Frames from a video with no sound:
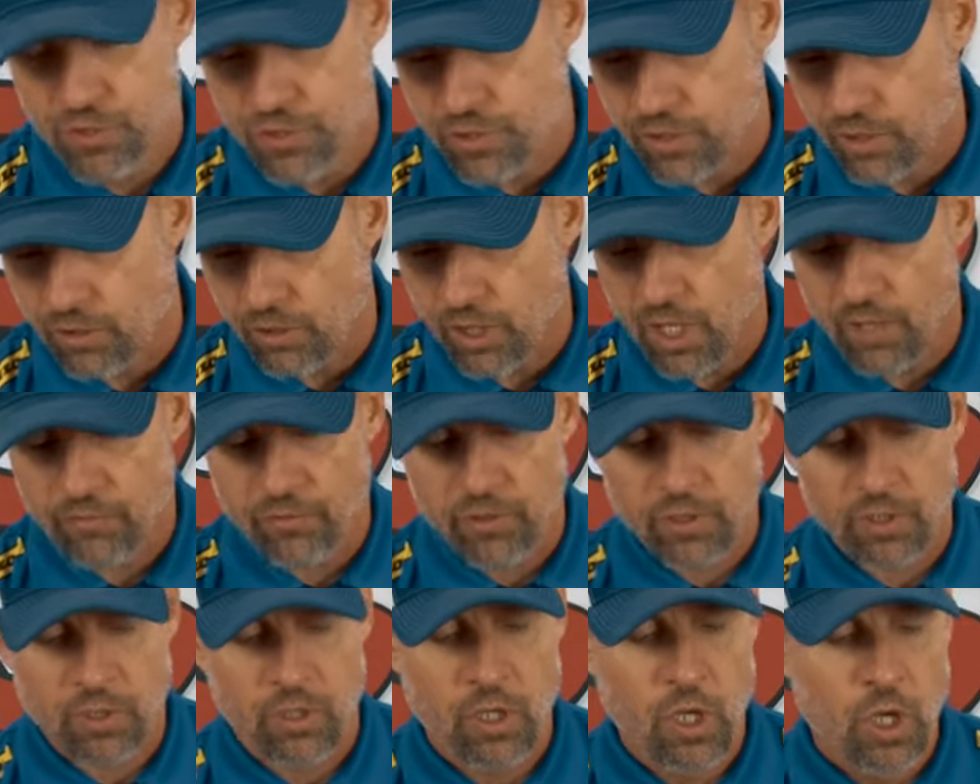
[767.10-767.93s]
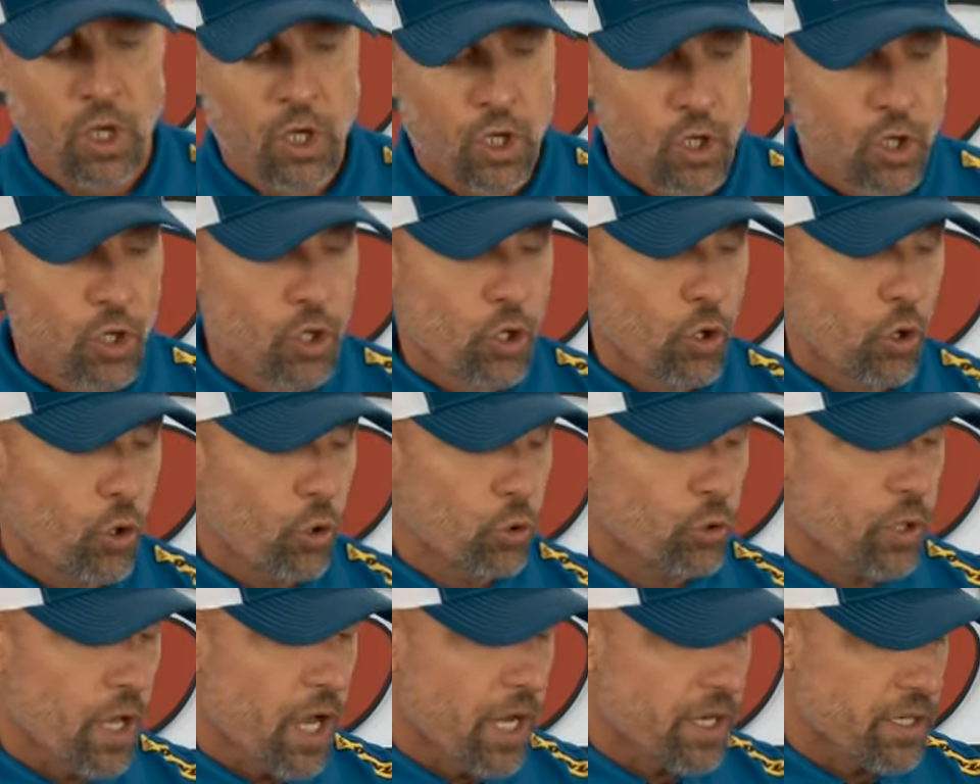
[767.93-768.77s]
so you don't have to
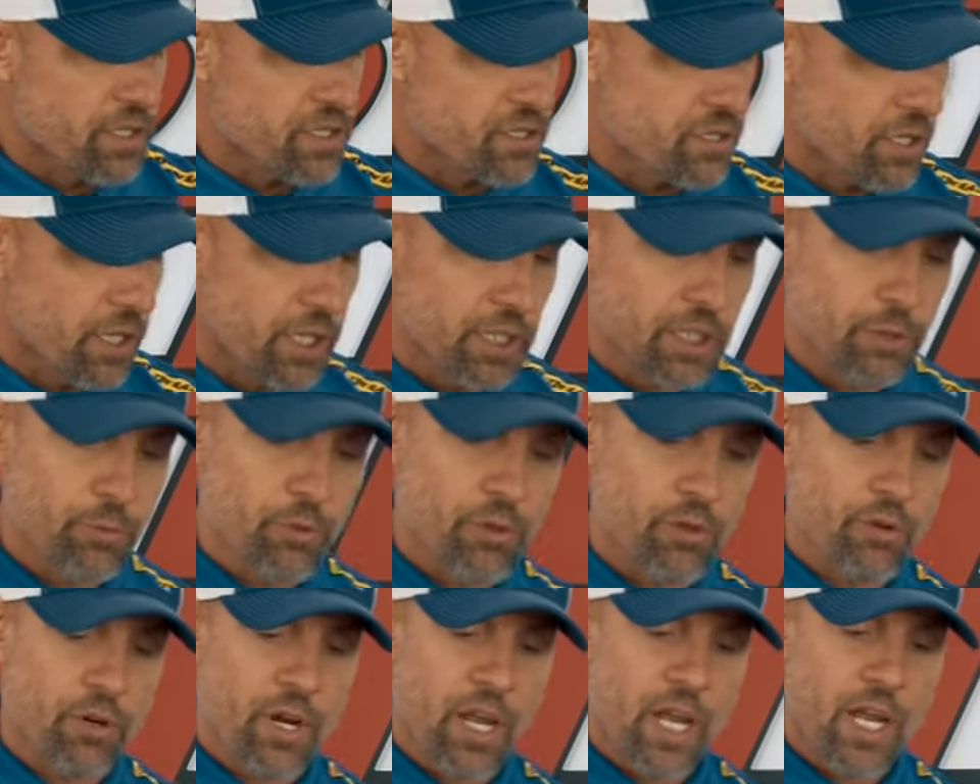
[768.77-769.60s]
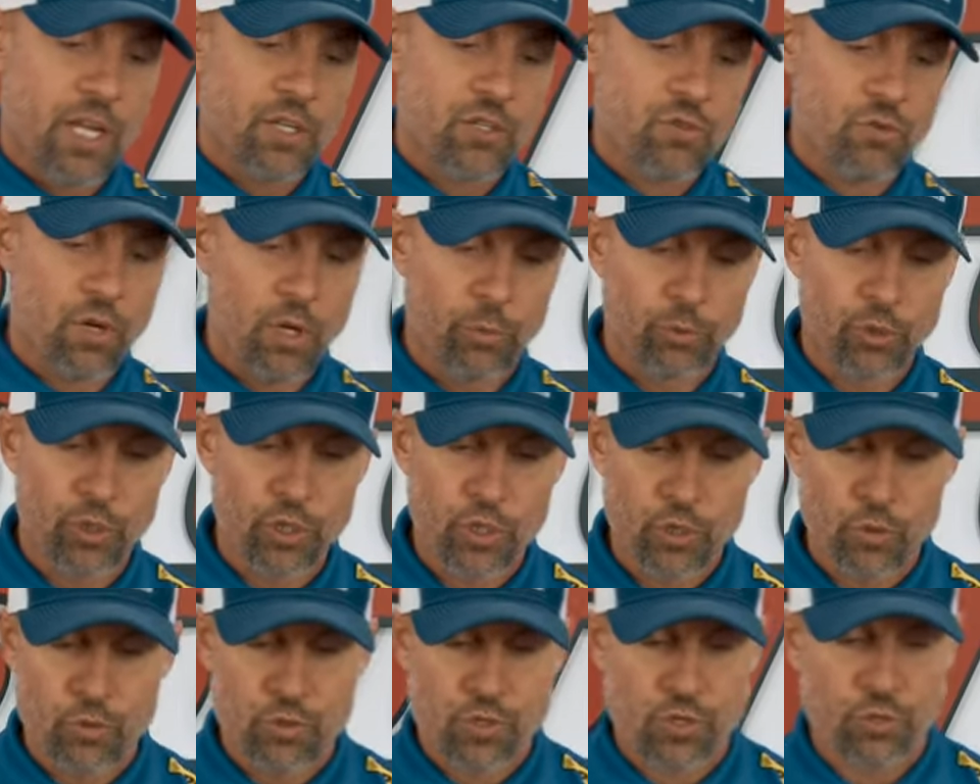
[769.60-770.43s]
hold on as tightly with your hands. You're able to
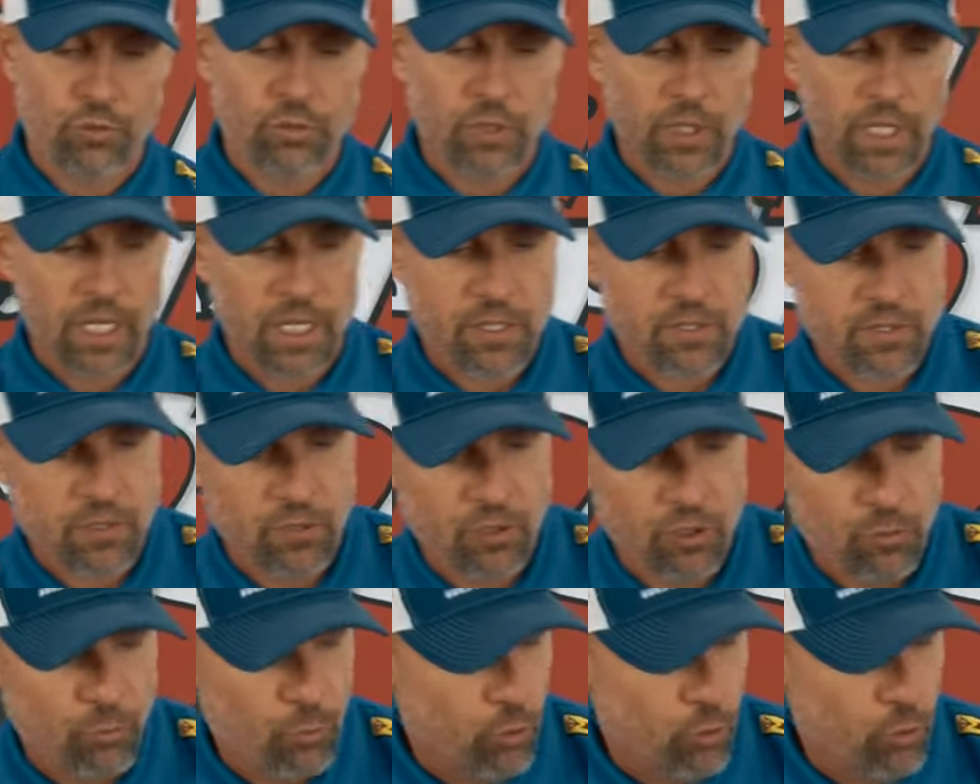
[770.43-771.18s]
use your legs a little